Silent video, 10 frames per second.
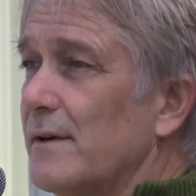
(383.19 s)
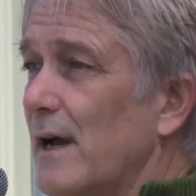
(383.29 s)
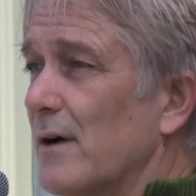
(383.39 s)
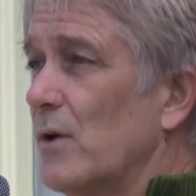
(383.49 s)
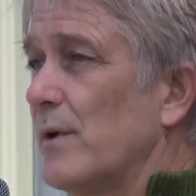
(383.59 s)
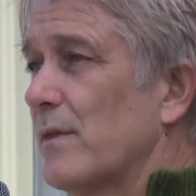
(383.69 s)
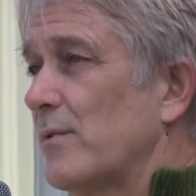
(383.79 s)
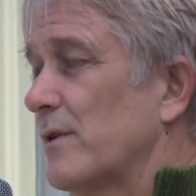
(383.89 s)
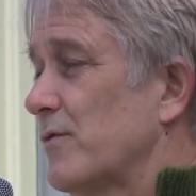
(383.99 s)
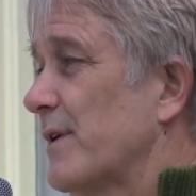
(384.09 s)
They're now going
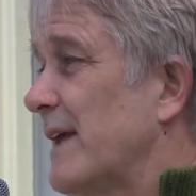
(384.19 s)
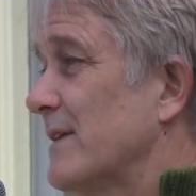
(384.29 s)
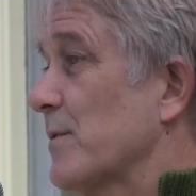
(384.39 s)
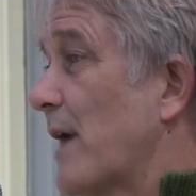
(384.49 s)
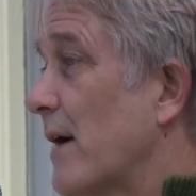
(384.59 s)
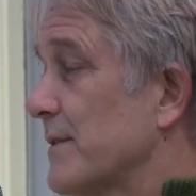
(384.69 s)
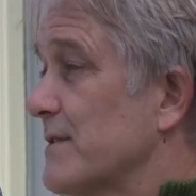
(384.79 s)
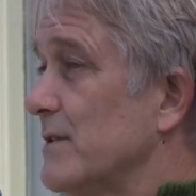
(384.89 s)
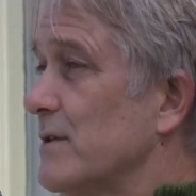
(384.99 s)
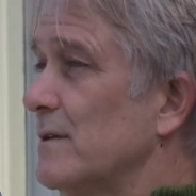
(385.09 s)
3 to 4 days without a
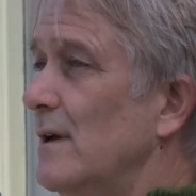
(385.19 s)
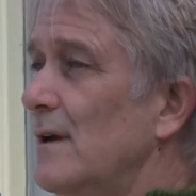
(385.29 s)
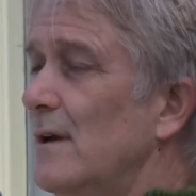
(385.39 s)
seizure,